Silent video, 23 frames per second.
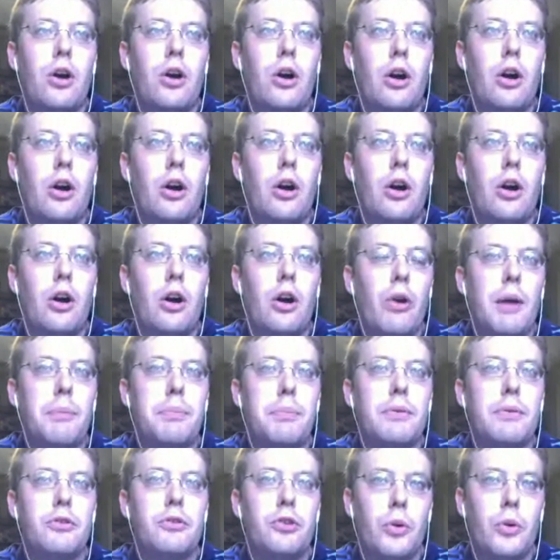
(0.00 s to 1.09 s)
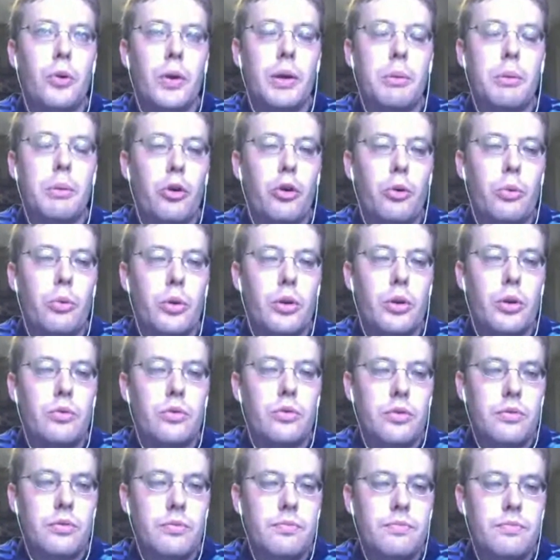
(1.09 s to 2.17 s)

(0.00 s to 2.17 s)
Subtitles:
on 4-up, doing mortal wounds.